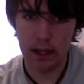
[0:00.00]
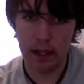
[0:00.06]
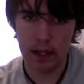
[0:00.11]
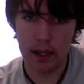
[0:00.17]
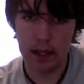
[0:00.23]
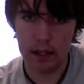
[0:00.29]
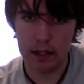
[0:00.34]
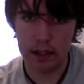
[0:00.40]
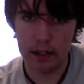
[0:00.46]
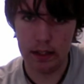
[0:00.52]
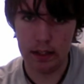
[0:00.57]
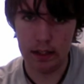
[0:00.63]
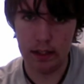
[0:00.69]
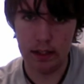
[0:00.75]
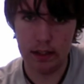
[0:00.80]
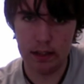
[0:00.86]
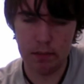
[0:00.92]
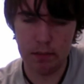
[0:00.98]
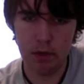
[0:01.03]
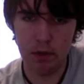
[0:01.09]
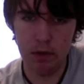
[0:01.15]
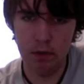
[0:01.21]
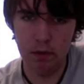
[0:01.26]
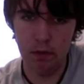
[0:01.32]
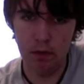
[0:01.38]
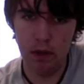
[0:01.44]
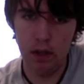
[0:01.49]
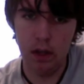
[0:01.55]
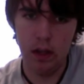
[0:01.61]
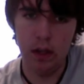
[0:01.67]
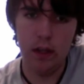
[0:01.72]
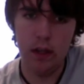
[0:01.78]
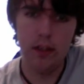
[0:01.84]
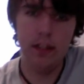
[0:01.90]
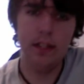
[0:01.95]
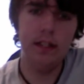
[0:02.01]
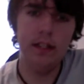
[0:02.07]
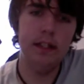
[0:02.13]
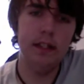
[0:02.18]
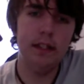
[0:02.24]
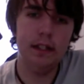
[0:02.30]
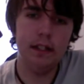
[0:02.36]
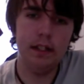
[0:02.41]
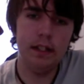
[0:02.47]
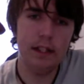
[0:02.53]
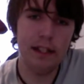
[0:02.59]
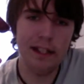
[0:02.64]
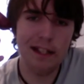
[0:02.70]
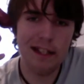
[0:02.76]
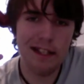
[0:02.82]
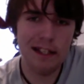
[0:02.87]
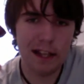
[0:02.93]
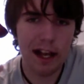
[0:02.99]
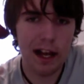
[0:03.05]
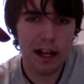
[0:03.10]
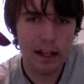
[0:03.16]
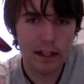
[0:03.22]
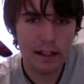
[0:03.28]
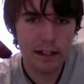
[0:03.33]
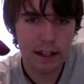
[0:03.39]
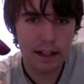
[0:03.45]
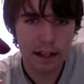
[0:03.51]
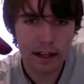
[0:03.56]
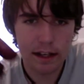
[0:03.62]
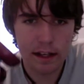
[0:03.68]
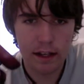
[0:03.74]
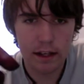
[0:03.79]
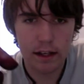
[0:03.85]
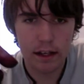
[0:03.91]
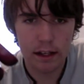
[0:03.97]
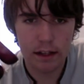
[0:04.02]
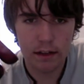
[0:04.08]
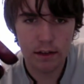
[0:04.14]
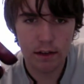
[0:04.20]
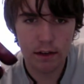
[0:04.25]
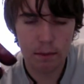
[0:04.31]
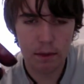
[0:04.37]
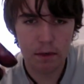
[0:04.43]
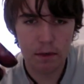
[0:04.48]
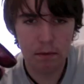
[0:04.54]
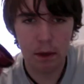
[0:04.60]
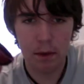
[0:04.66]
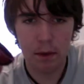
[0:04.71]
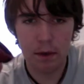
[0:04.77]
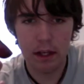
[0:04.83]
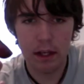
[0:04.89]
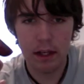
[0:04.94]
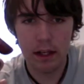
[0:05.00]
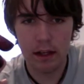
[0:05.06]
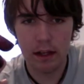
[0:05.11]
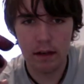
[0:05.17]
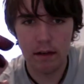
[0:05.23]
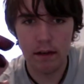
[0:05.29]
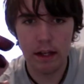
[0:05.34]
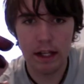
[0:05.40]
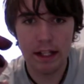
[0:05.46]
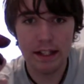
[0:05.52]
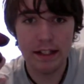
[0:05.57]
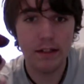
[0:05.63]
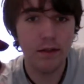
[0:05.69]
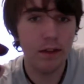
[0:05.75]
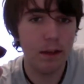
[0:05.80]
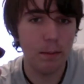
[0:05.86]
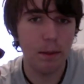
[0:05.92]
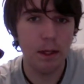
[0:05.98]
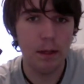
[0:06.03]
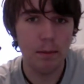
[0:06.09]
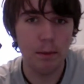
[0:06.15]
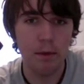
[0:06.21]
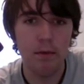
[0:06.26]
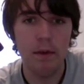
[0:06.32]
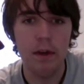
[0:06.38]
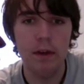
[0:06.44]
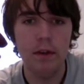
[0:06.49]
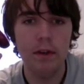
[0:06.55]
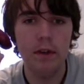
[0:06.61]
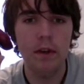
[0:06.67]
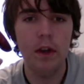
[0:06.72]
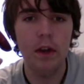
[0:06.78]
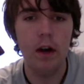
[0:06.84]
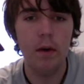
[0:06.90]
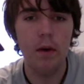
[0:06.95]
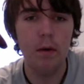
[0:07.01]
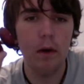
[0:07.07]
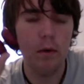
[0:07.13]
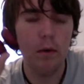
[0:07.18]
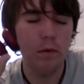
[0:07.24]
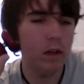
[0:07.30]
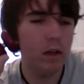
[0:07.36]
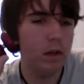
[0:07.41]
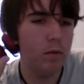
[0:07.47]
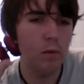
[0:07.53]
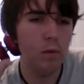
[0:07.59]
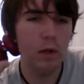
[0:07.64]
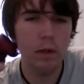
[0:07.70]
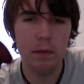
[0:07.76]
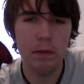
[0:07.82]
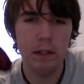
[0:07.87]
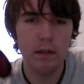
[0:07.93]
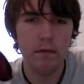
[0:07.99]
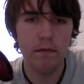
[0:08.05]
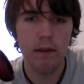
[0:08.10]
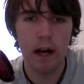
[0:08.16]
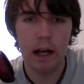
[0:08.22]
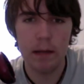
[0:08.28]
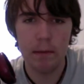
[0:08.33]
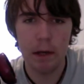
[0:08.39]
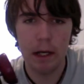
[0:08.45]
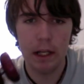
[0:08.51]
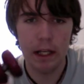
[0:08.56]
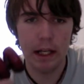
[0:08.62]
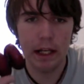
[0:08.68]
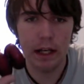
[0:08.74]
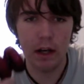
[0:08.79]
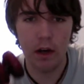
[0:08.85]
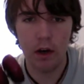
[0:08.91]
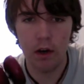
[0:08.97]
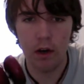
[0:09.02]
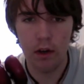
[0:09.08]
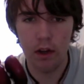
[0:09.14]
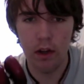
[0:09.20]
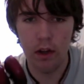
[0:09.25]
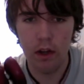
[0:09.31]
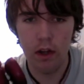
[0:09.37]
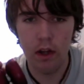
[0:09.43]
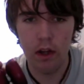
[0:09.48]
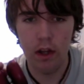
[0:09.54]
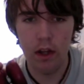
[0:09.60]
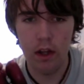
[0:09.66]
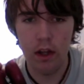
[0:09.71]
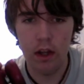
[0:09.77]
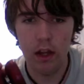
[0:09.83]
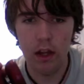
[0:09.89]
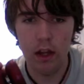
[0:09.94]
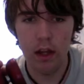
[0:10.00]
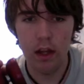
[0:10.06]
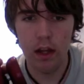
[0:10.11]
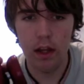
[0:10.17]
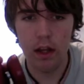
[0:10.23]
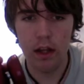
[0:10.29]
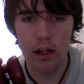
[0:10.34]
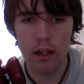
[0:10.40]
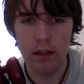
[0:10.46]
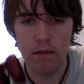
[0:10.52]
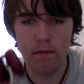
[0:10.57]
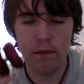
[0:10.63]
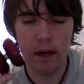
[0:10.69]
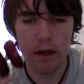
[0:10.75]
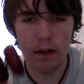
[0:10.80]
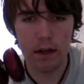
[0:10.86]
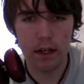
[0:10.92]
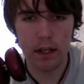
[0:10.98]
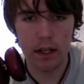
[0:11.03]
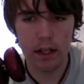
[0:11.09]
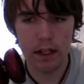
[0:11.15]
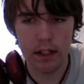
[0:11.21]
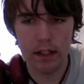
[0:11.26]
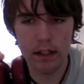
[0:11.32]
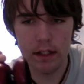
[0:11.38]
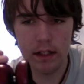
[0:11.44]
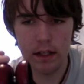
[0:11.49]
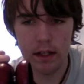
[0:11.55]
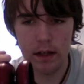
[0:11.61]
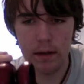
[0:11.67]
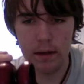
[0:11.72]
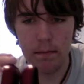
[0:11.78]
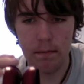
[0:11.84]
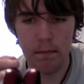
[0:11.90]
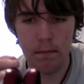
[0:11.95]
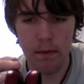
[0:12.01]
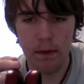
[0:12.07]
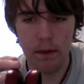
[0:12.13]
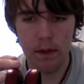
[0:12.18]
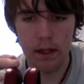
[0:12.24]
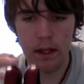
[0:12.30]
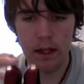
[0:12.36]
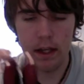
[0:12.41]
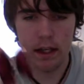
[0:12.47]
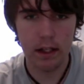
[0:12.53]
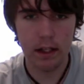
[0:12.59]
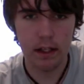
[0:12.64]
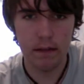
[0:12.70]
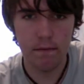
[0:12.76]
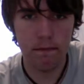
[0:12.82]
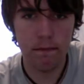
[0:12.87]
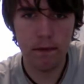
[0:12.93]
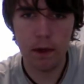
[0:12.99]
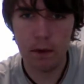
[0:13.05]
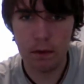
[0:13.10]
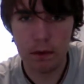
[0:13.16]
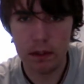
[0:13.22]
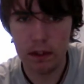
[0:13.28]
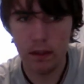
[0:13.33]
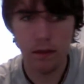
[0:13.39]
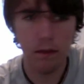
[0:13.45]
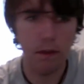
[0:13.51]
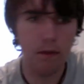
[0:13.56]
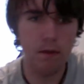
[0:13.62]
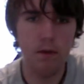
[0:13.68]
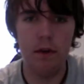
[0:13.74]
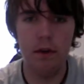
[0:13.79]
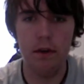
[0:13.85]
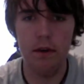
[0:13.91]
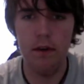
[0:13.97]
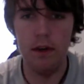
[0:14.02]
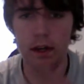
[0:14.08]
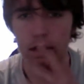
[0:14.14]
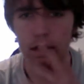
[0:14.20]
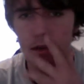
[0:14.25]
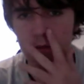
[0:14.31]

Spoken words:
and smooth. This is, I'd say this is extremely floaty and extremely smooth. There's not one bit of vibe on it at all. It's very nice, and it floats through your tricks